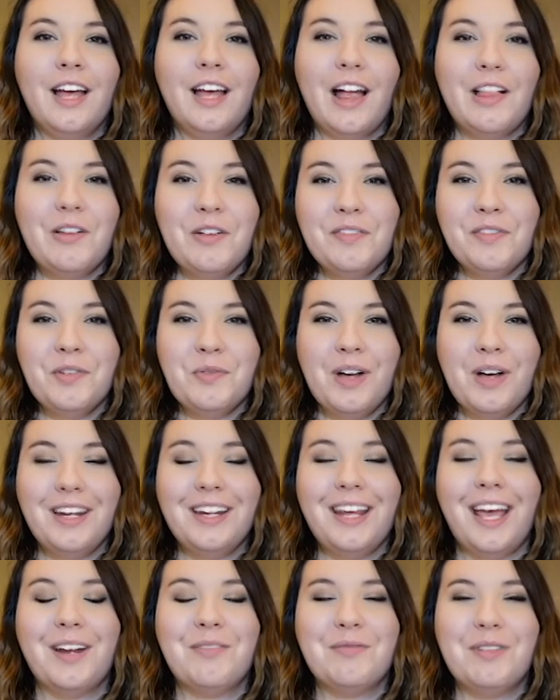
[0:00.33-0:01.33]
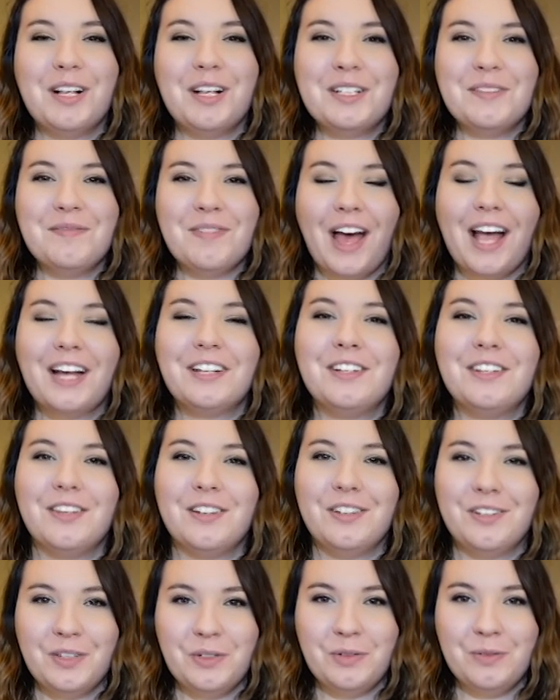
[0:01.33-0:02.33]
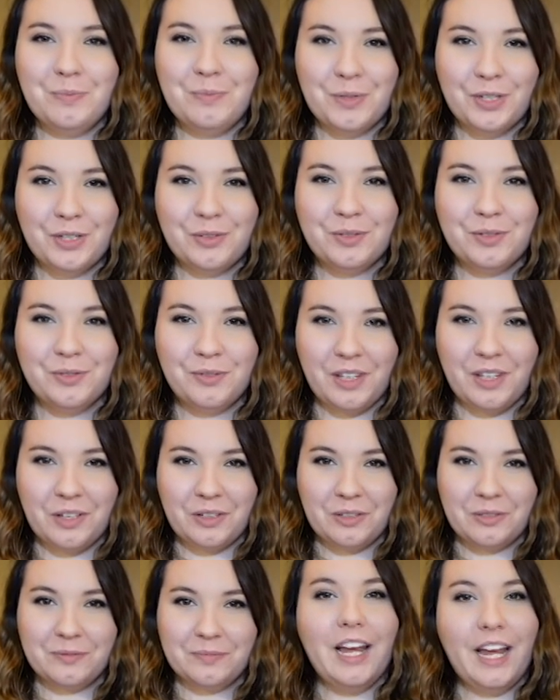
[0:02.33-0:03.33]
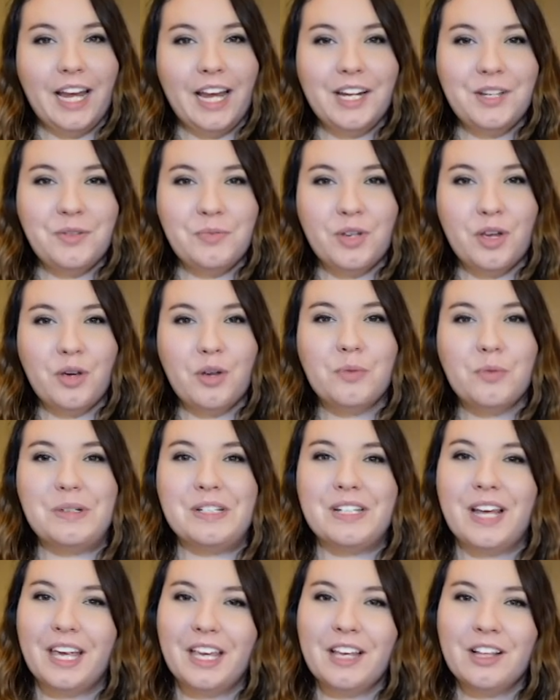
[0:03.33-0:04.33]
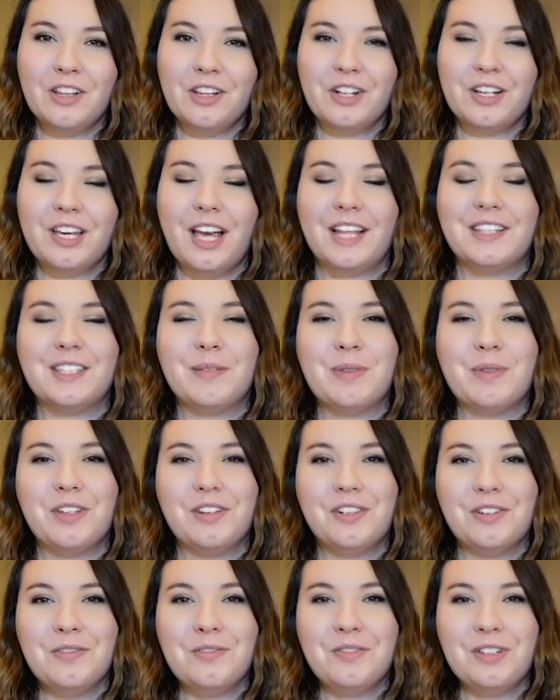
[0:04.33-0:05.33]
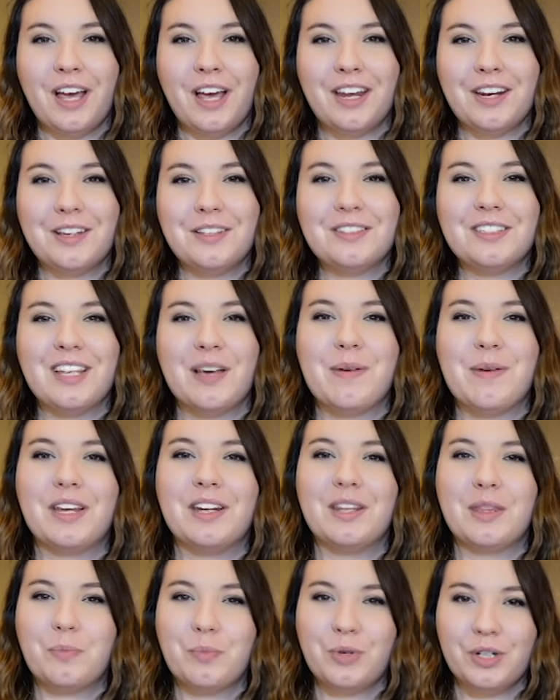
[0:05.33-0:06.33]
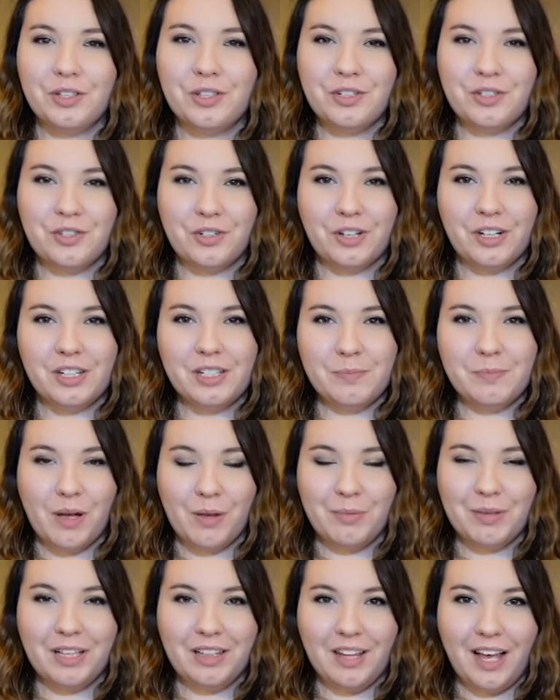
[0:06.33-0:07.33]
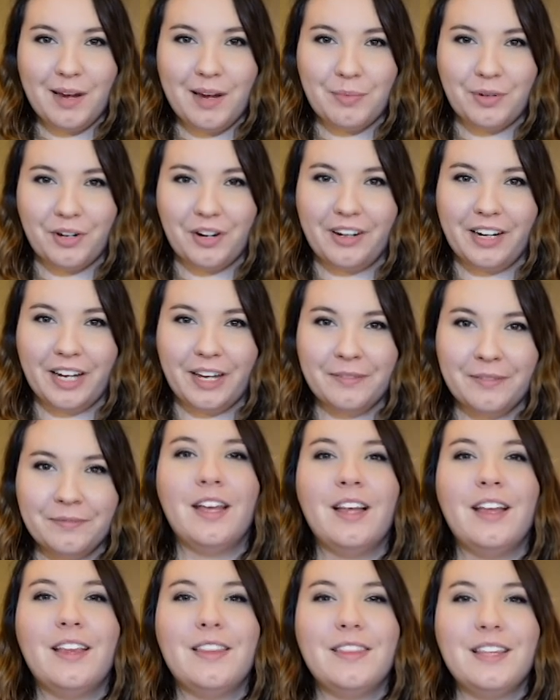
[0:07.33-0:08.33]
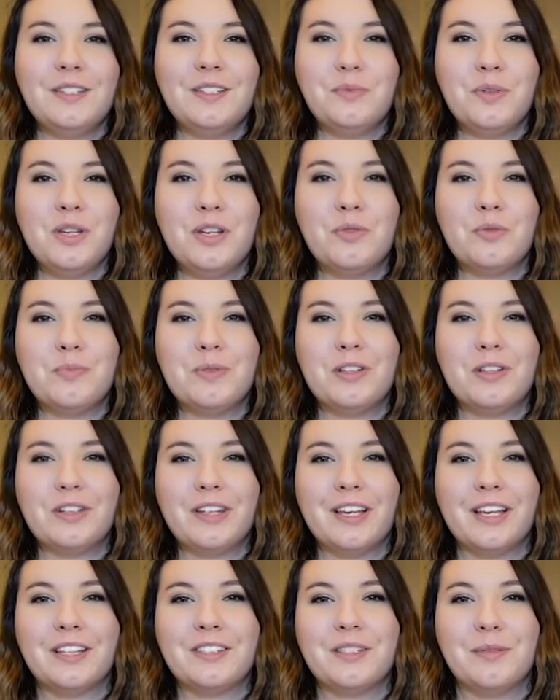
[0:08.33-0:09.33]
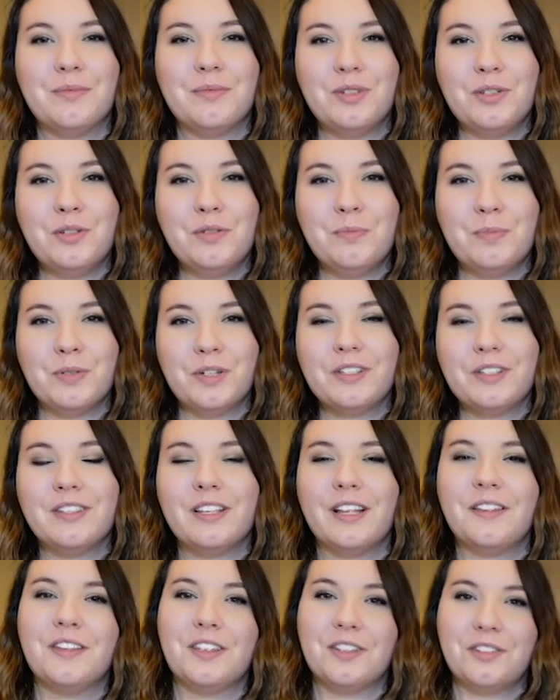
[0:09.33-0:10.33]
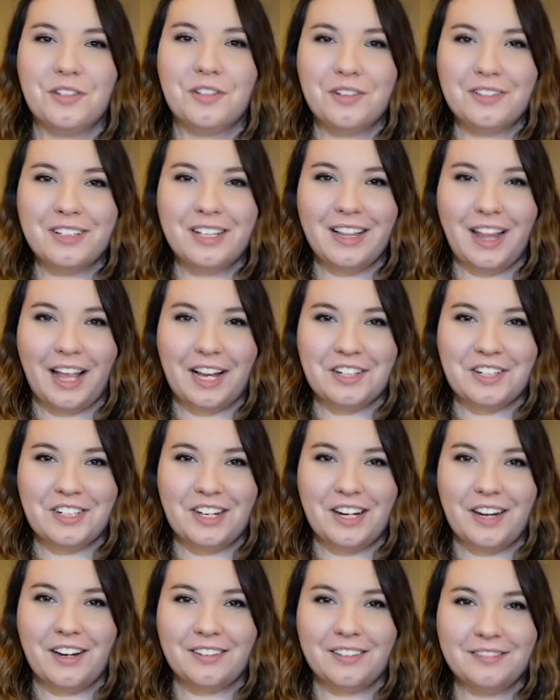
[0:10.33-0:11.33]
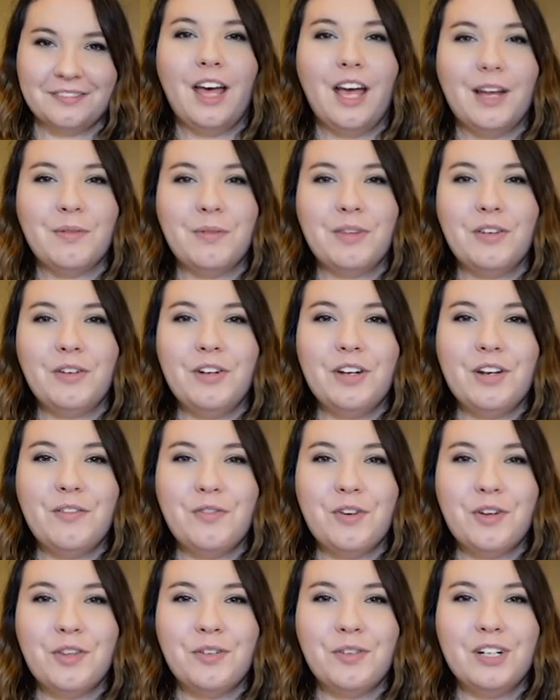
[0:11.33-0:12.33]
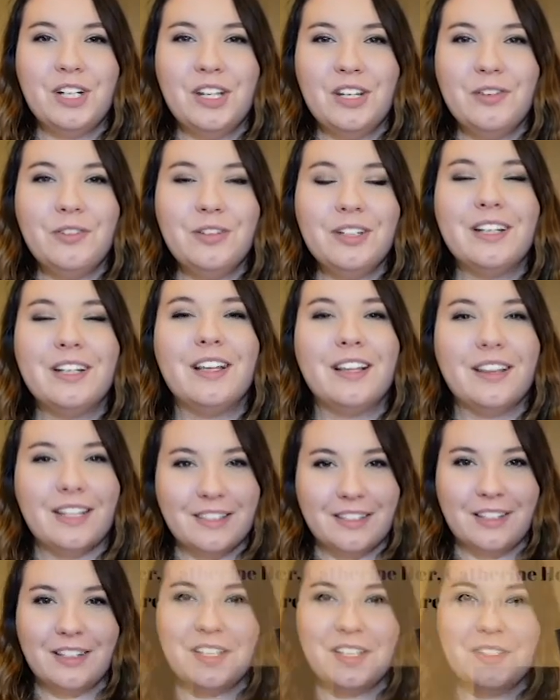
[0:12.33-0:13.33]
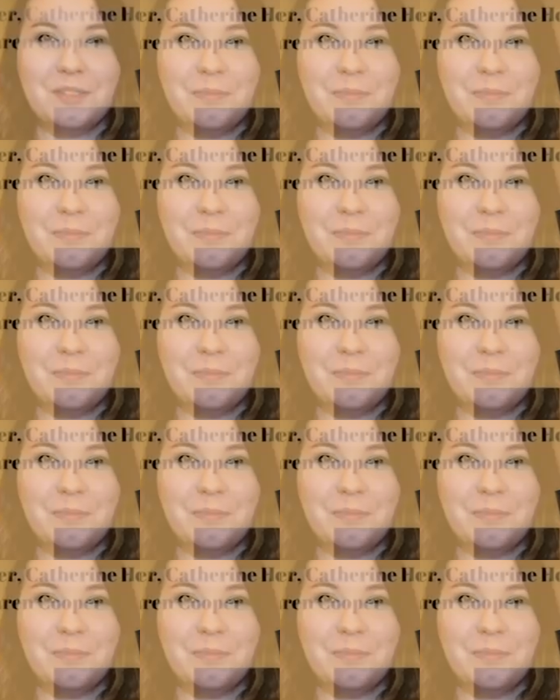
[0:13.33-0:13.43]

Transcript: Hello everyone and welcome back to the new book review. Each week we'll be taking a look at some of the new titles coming into the Prince George Public Library. This week we'll be looking at some new books at the adult collection. And without any further ado, let's look at